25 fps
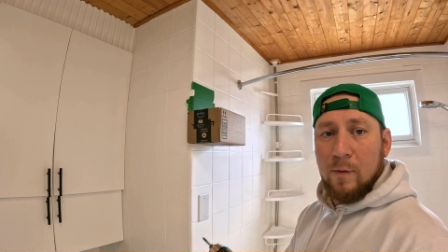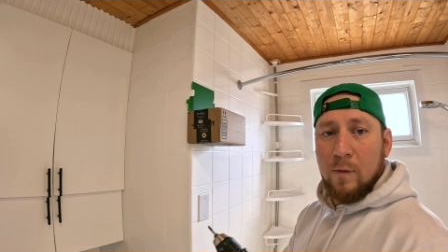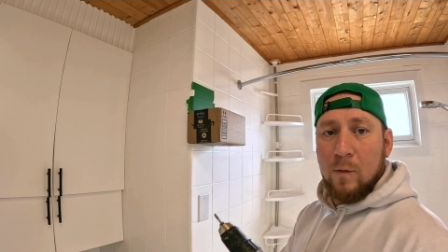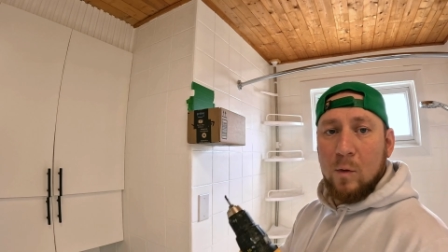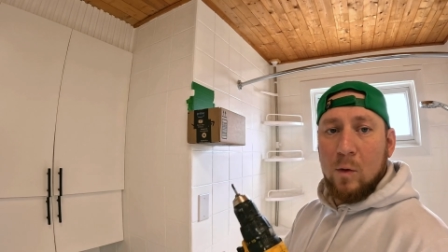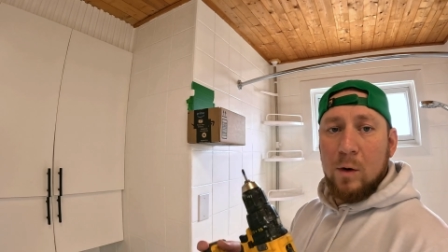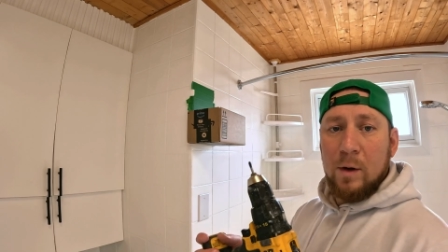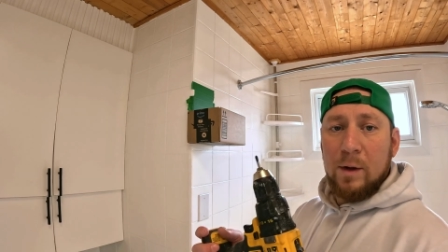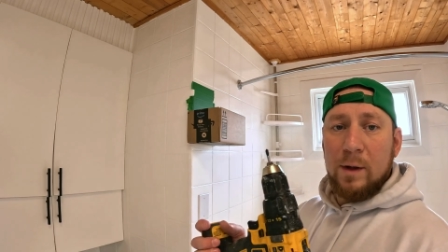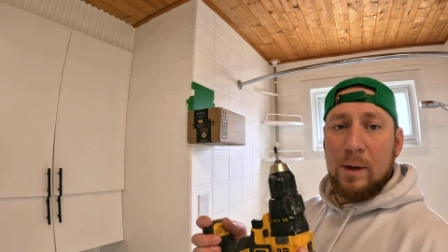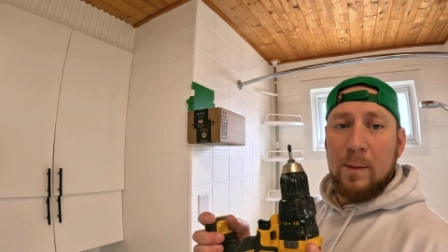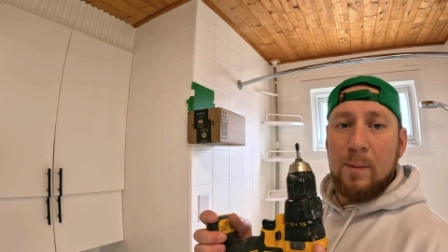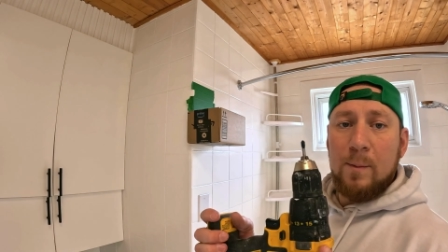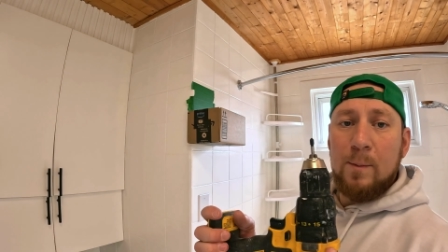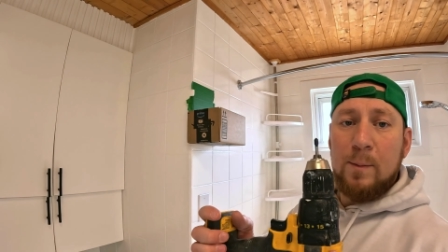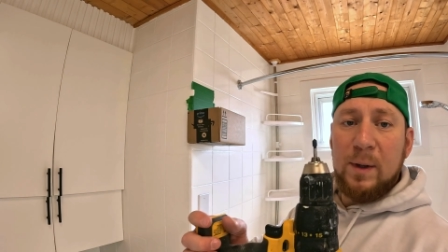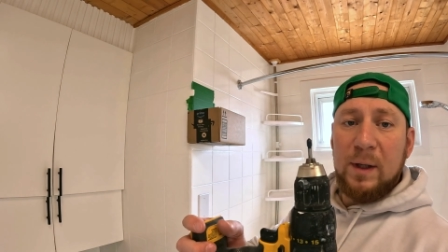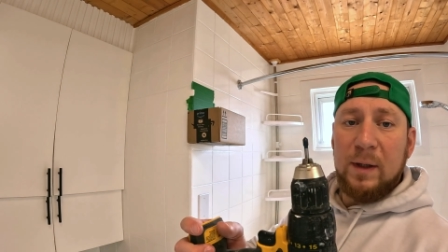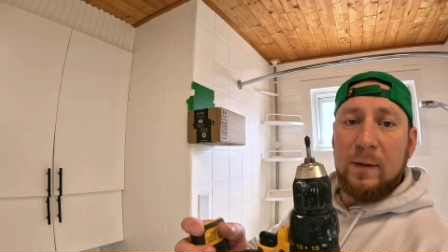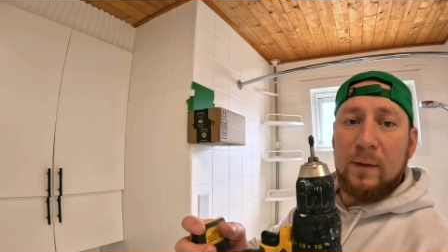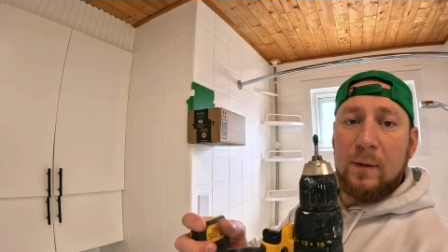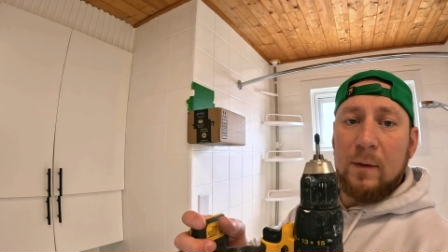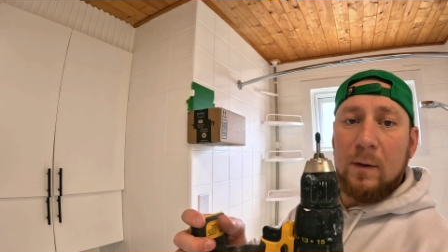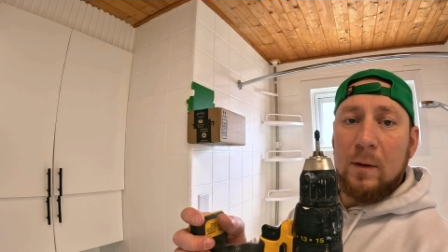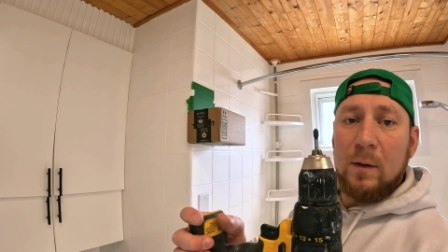For the
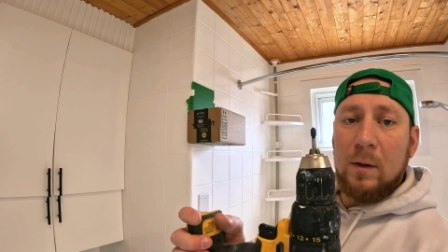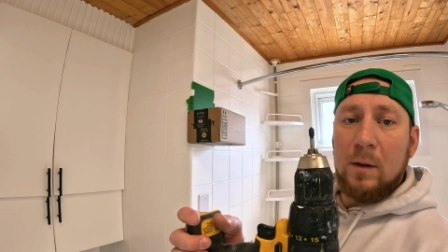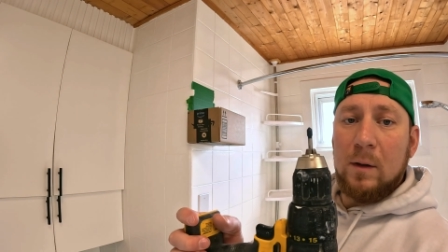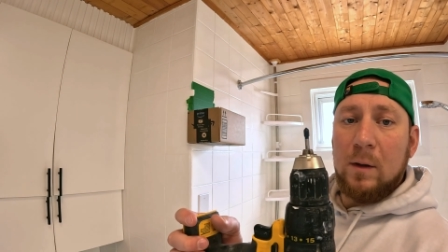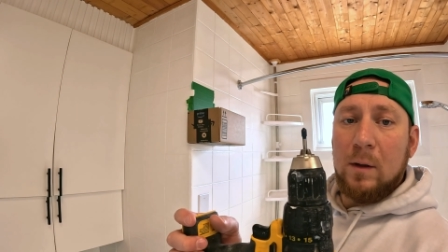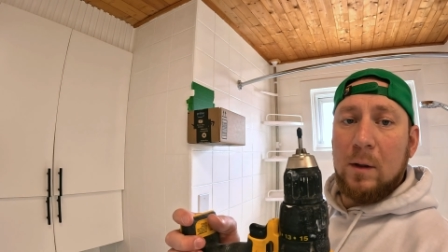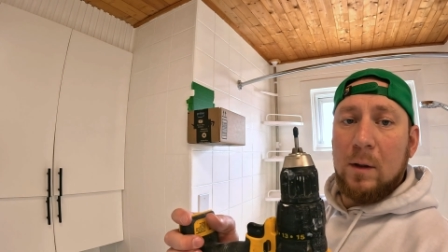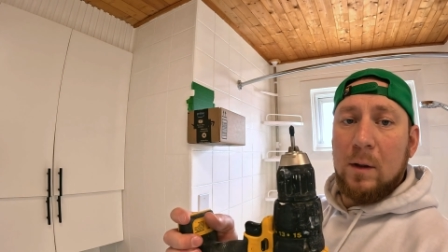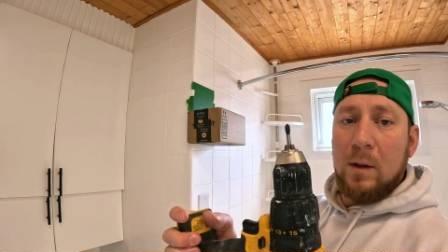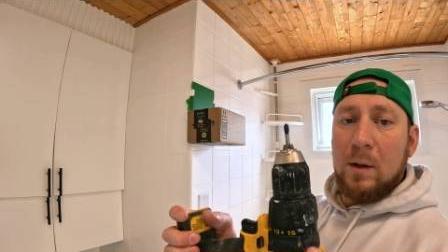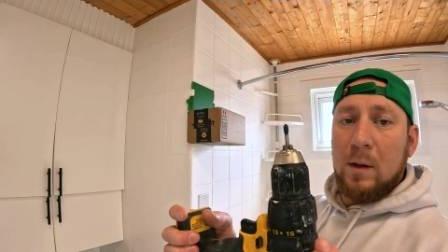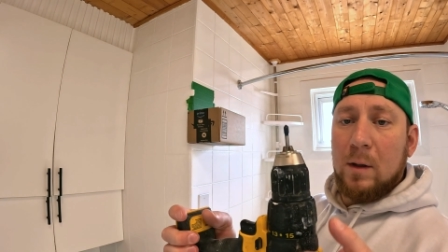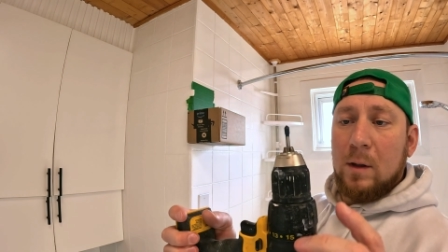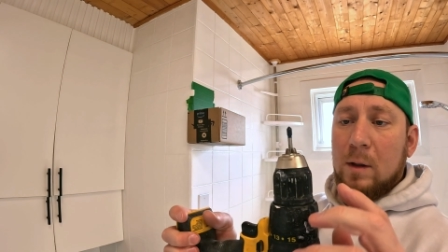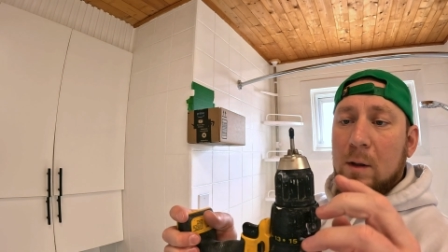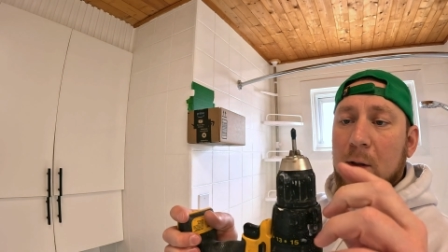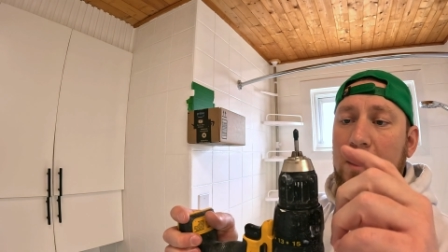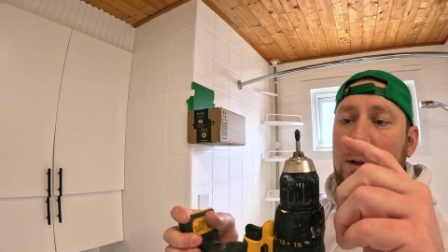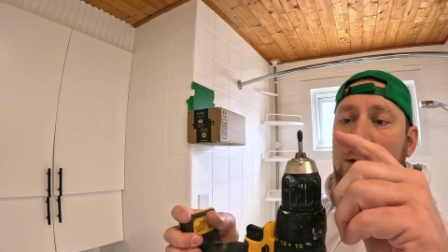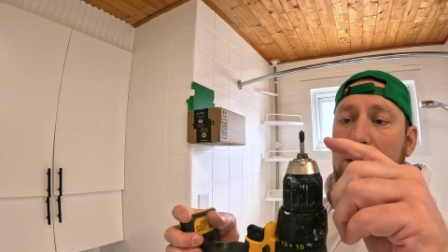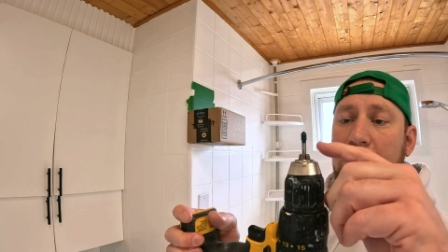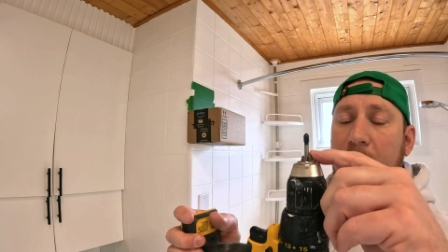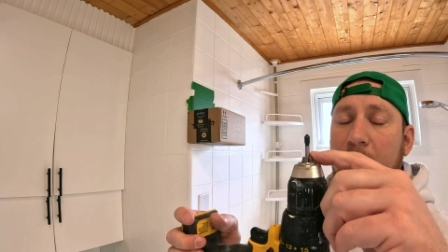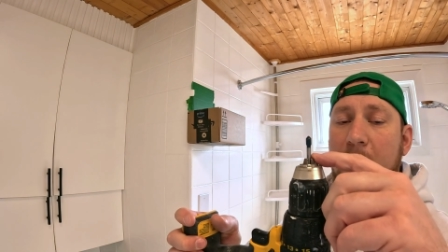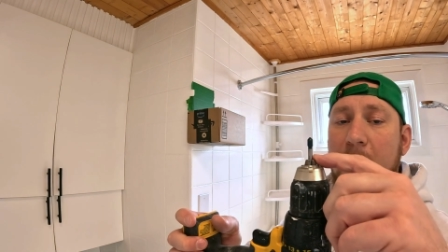bit,
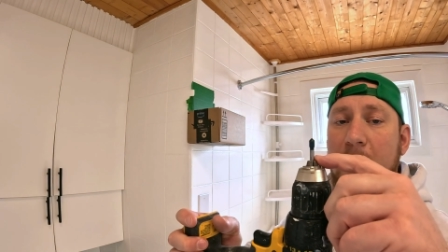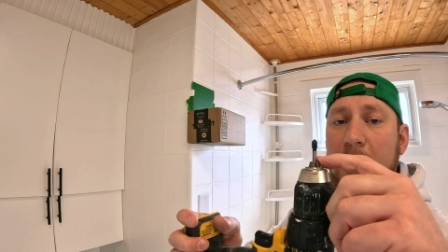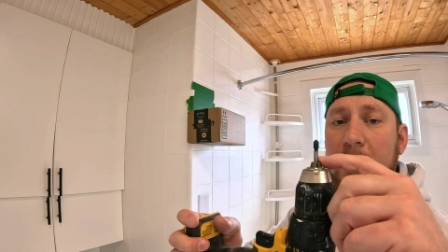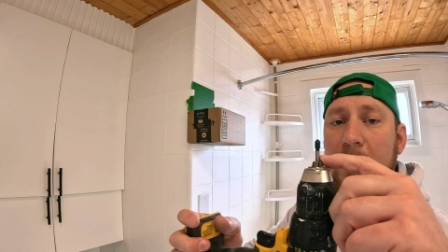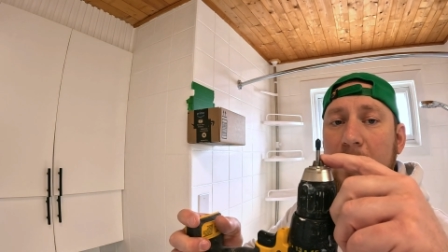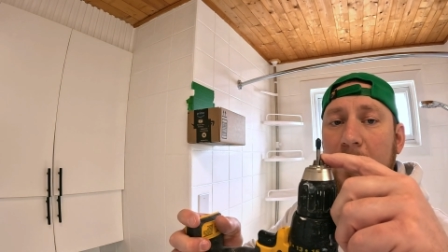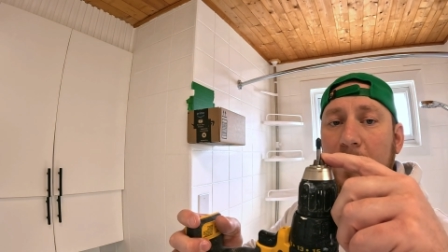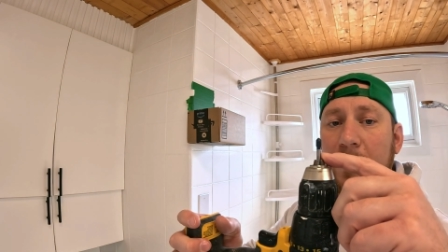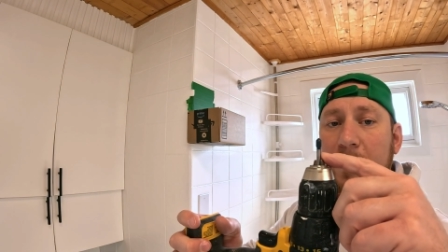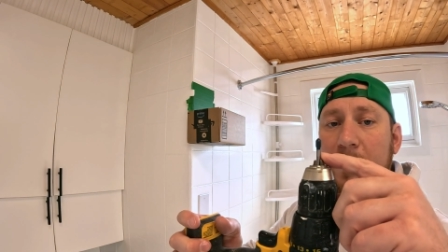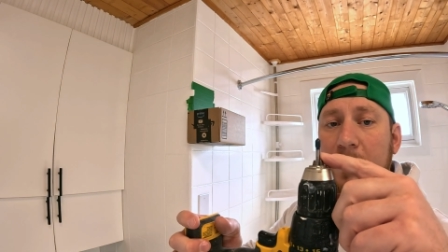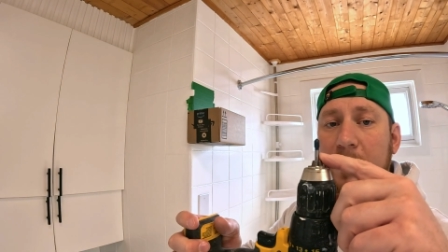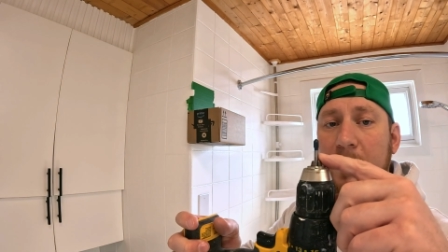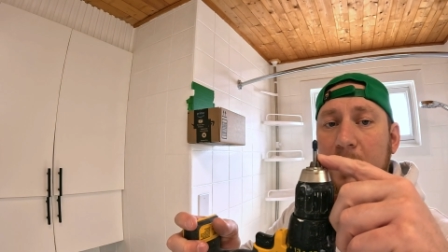try not